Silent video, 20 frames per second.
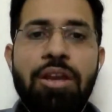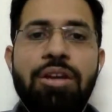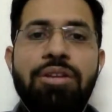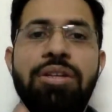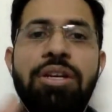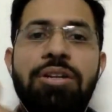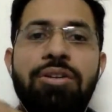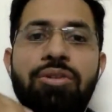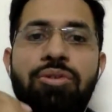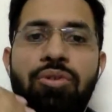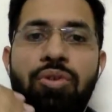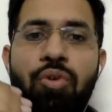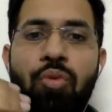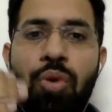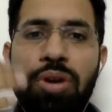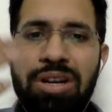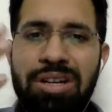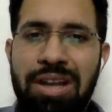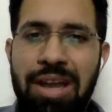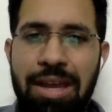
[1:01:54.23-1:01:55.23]
You need to know
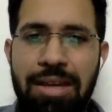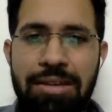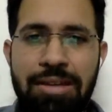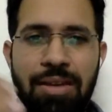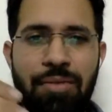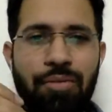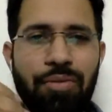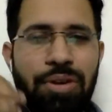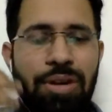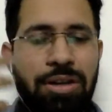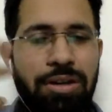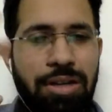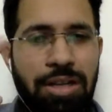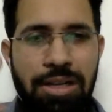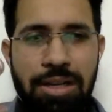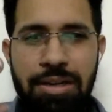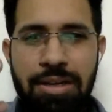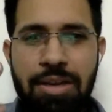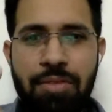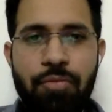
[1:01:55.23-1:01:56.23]
what diencephalon,
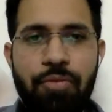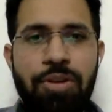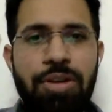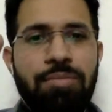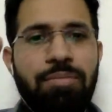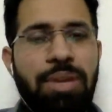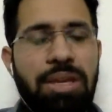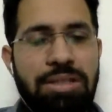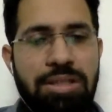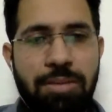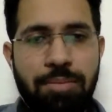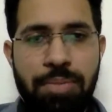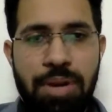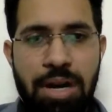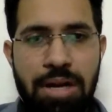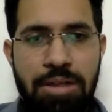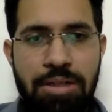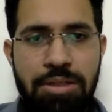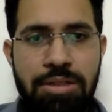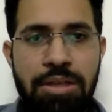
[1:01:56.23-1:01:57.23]
telencephalon, basic
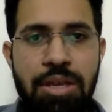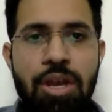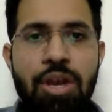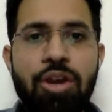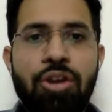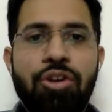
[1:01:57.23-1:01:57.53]
parts.